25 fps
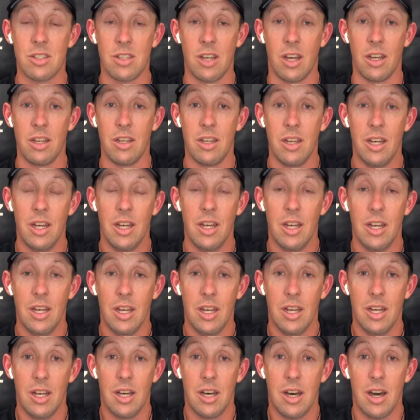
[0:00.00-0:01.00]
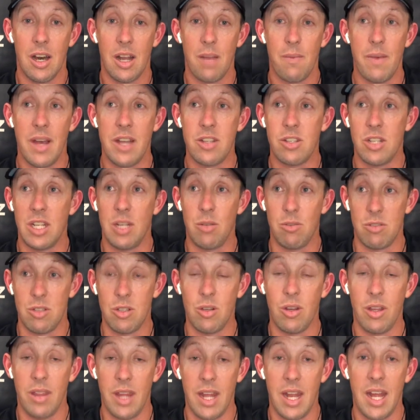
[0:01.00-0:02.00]
So I'd imagine he was
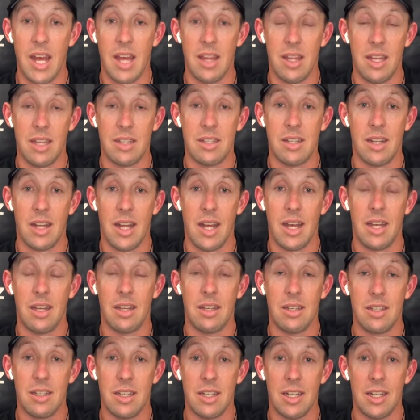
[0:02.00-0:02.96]
doing that out there today,